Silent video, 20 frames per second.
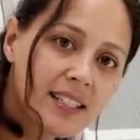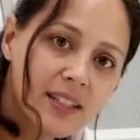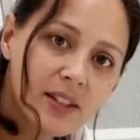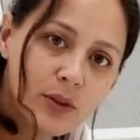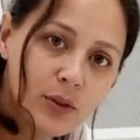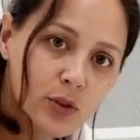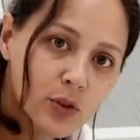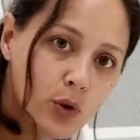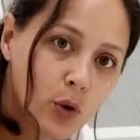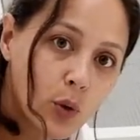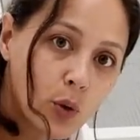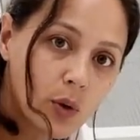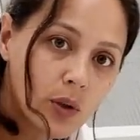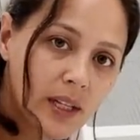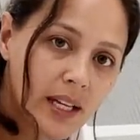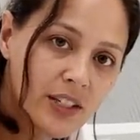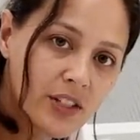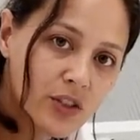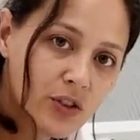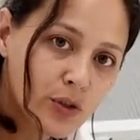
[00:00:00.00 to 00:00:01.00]
those cool
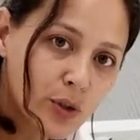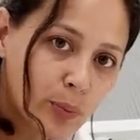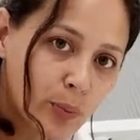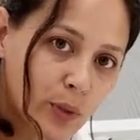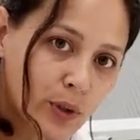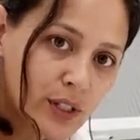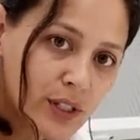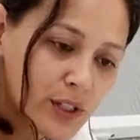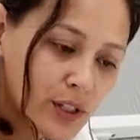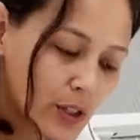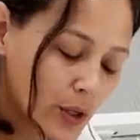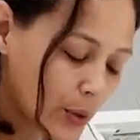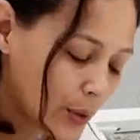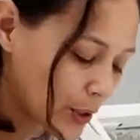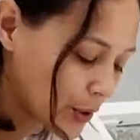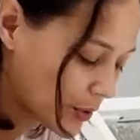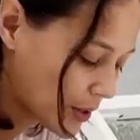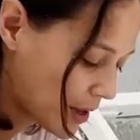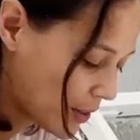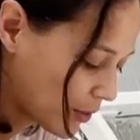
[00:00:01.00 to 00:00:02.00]
LED strip ones going
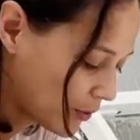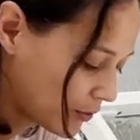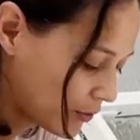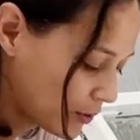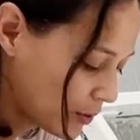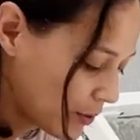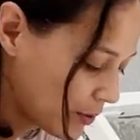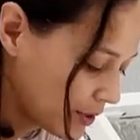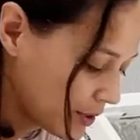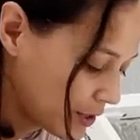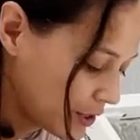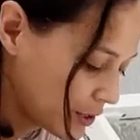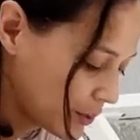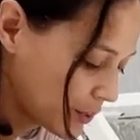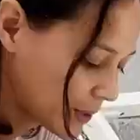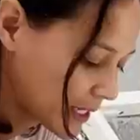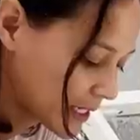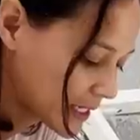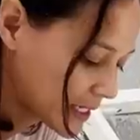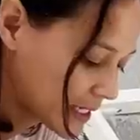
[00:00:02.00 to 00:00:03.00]
around the floor so
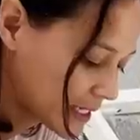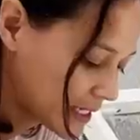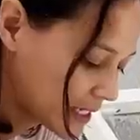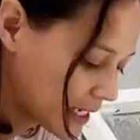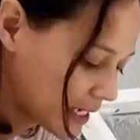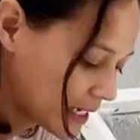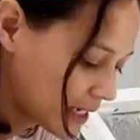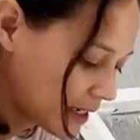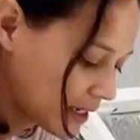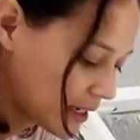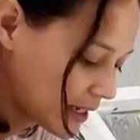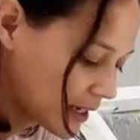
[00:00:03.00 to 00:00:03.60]
we can see.